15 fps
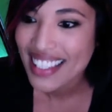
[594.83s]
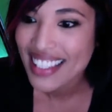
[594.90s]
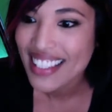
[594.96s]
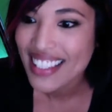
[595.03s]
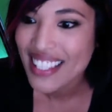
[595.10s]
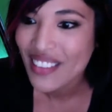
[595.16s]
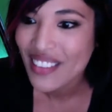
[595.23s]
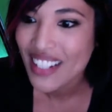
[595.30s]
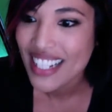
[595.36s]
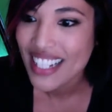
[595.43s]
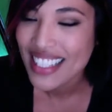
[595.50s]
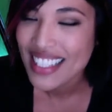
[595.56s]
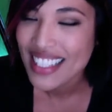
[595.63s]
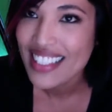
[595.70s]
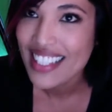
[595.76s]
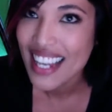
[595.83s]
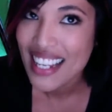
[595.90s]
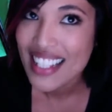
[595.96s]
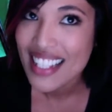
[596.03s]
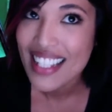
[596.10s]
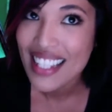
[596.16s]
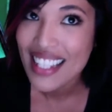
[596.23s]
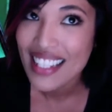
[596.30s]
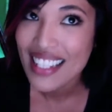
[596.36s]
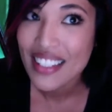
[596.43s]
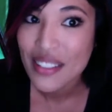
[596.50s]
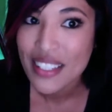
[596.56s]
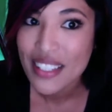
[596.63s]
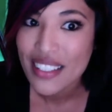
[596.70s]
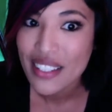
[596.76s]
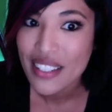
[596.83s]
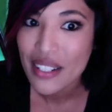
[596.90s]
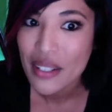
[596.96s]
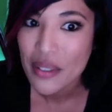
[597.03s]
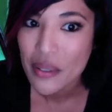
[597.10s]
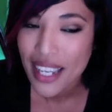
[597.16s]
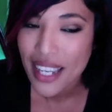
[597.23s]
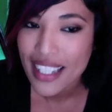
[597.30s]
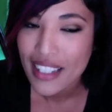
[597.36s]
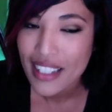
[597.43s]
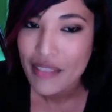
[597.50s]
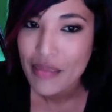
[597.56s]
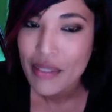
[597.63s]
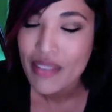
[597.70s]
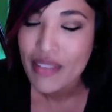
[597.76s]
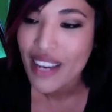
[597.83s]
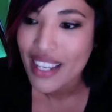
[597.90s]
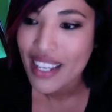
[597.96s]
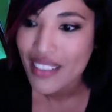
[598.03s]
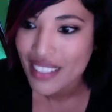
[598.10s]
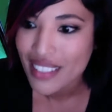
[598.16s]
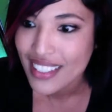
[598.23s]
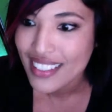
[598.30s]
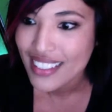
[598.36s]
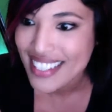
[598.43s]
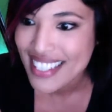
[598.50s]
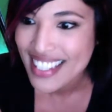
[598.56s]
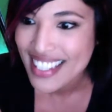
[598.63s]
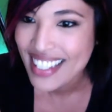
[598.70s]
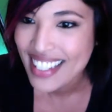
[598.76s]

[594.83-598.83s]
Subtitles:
So I said, a year ago, okay, give me 5 years.